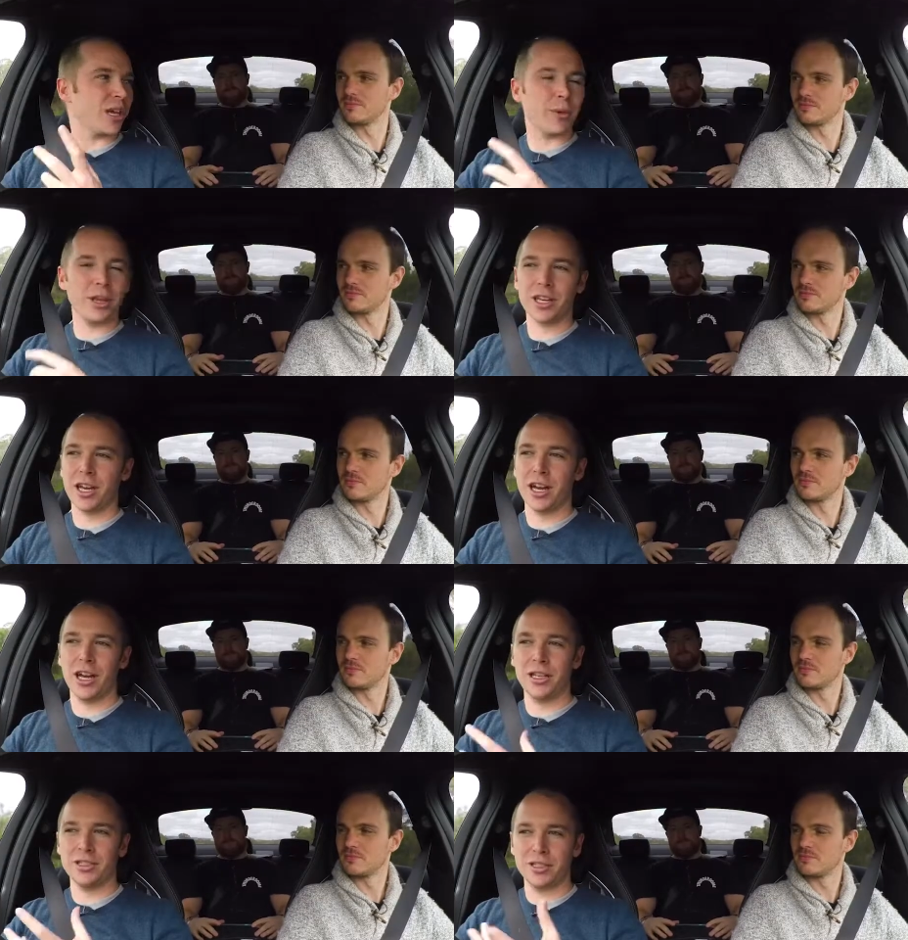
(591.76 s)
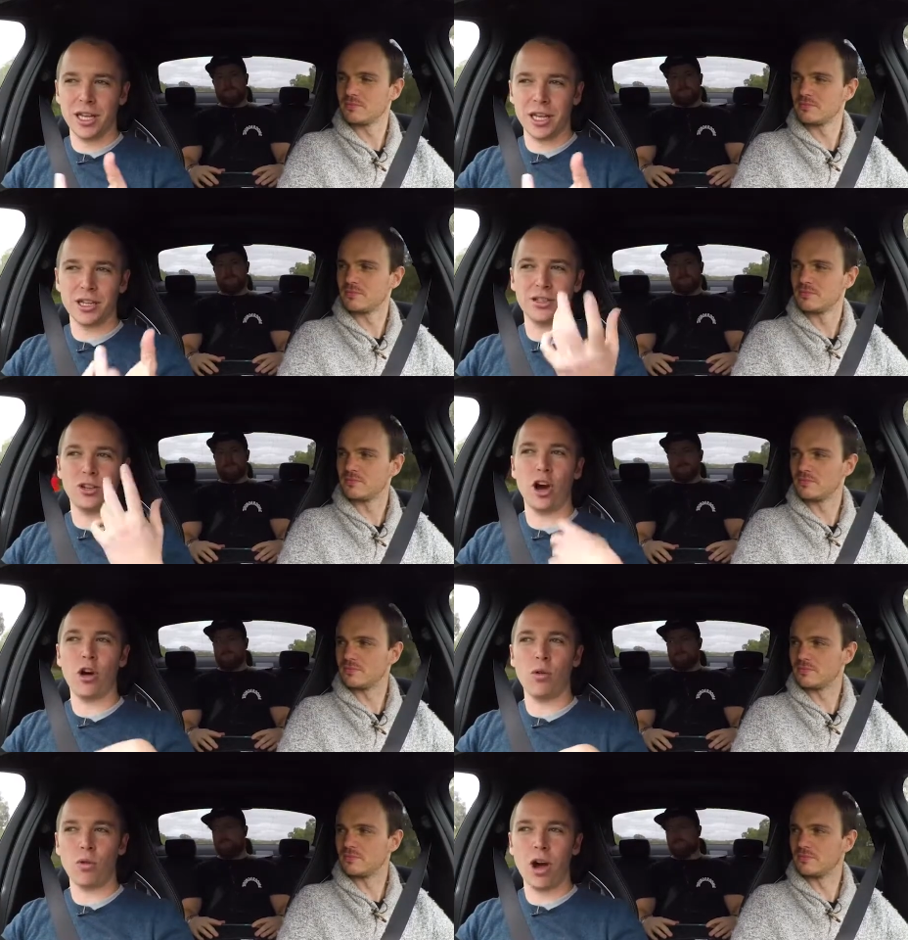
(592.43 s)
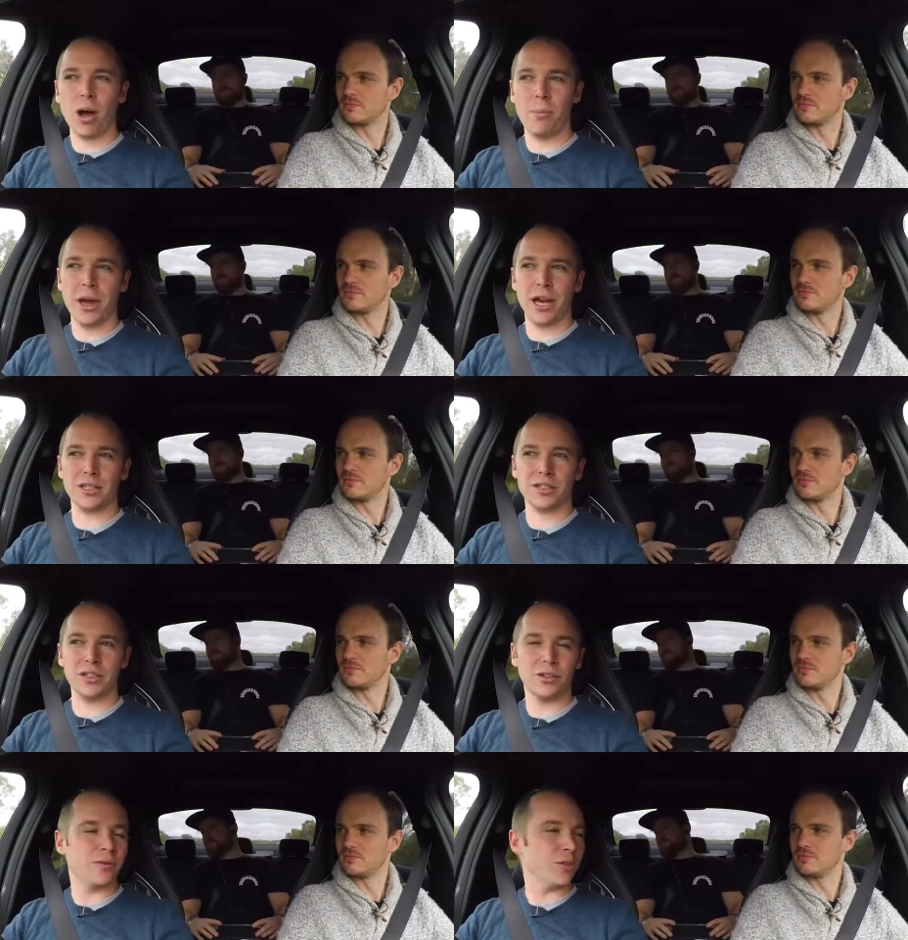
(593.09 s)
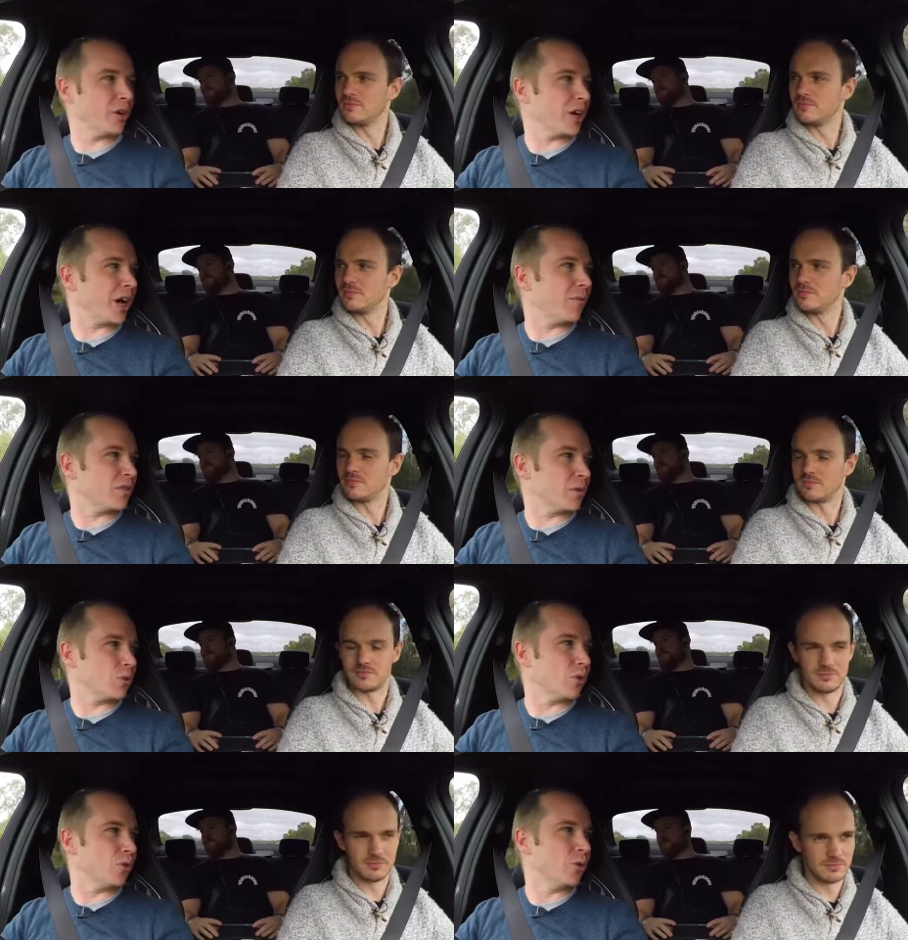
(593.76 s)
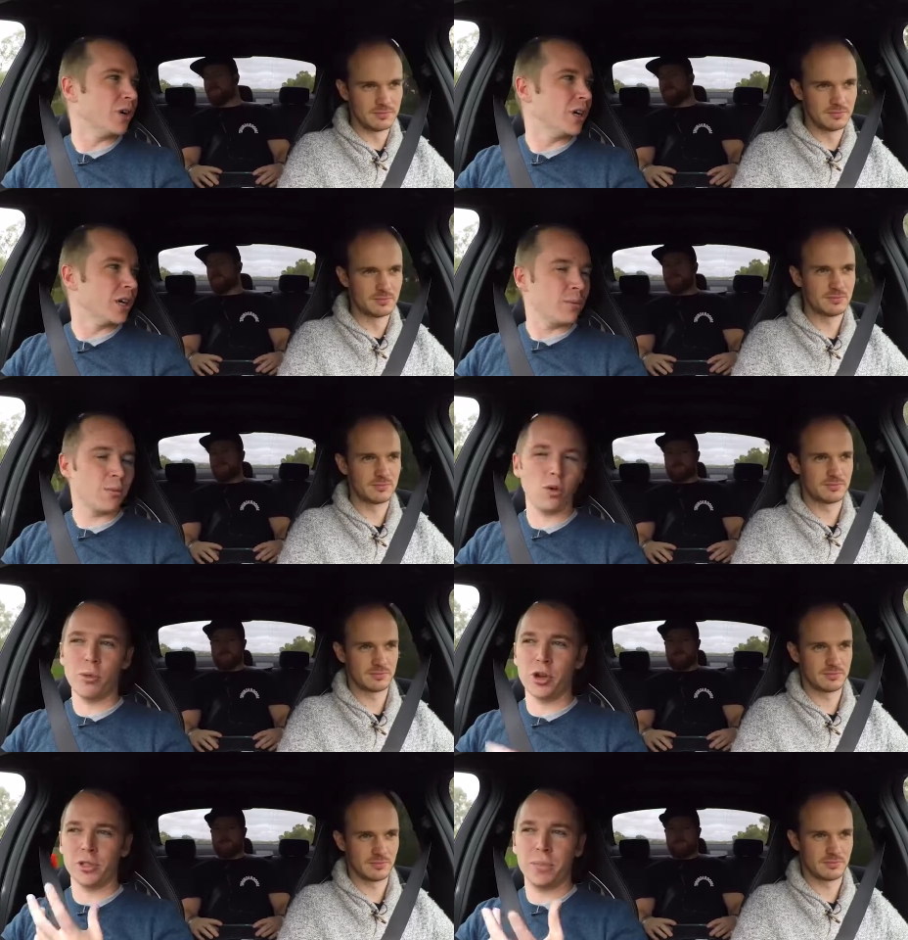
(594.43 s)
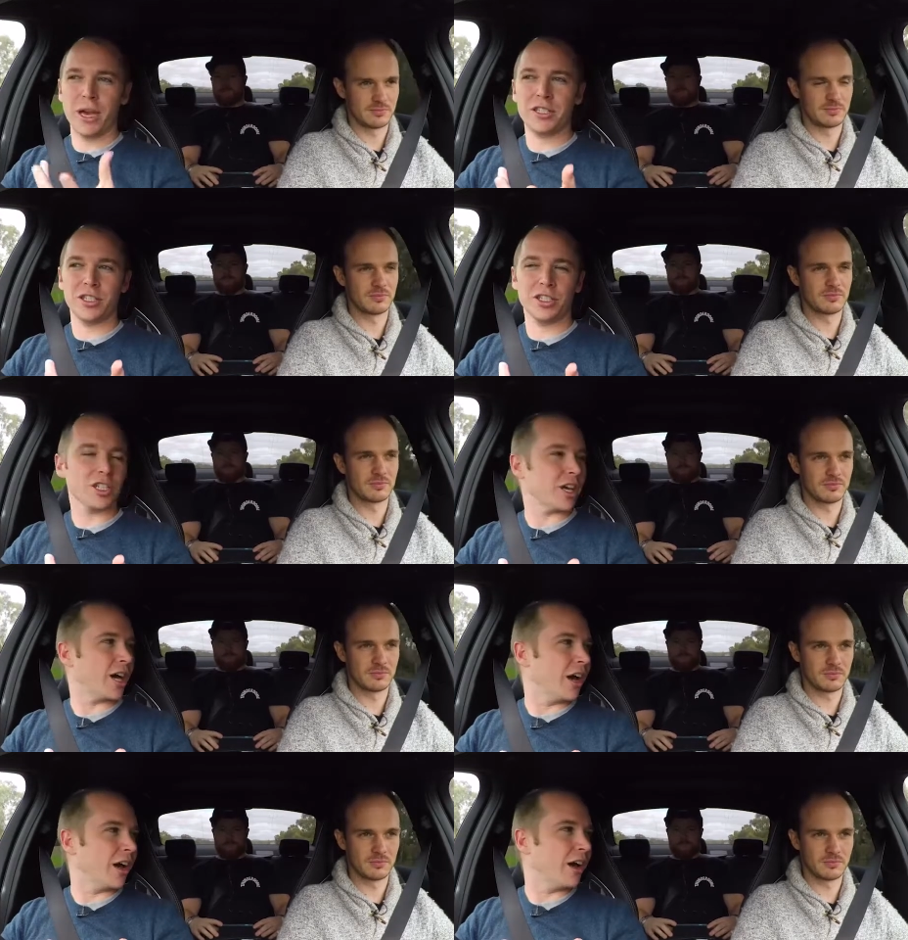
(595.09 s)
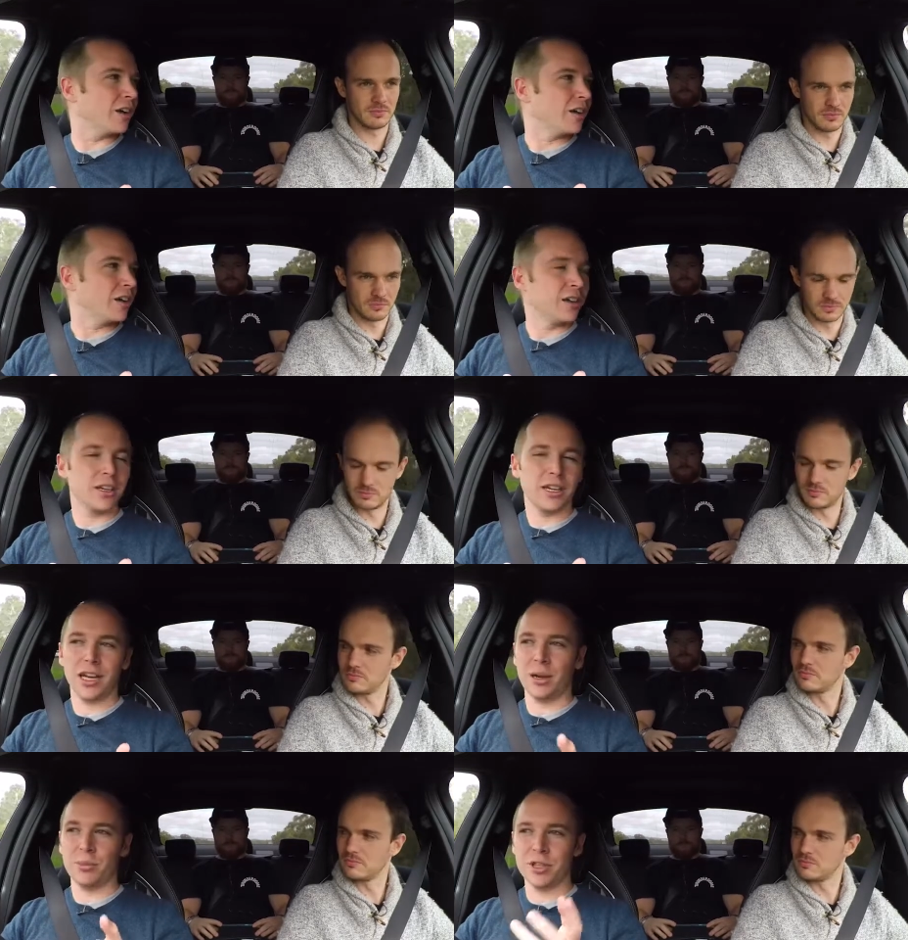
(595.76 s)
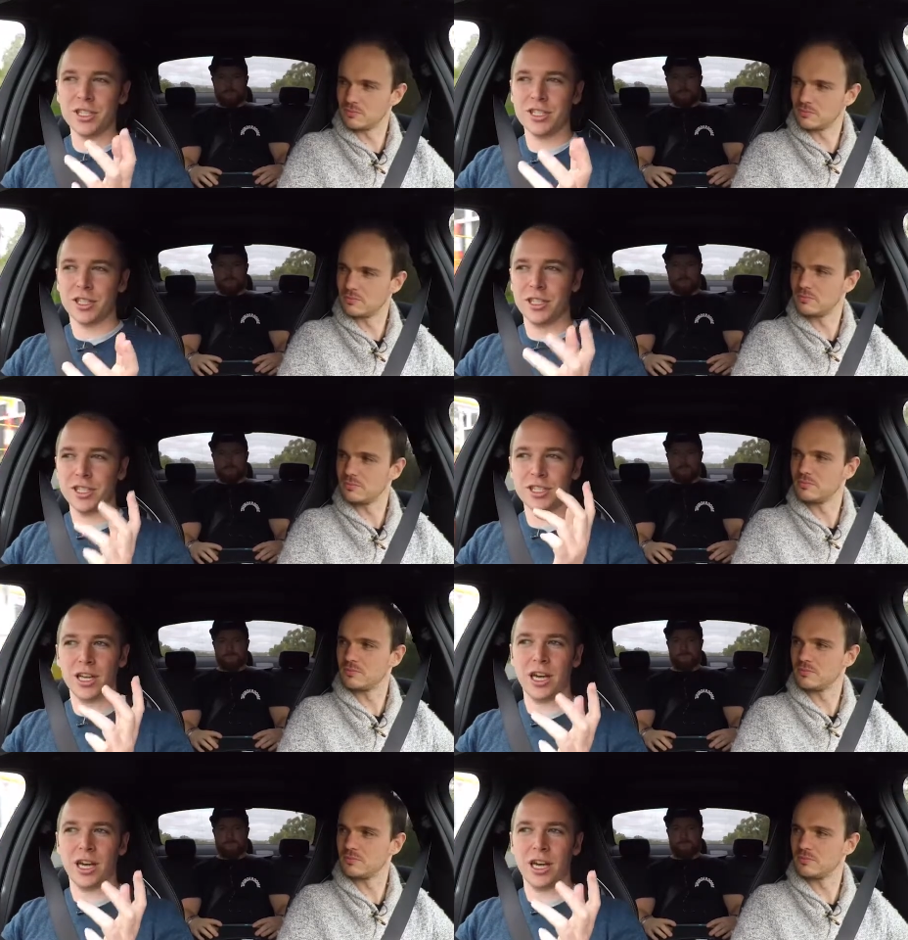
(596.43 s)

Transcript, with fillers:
Speaker 1: some other cars, they could dial right back to a very comfortable, almost passenger car. Uh, but this, this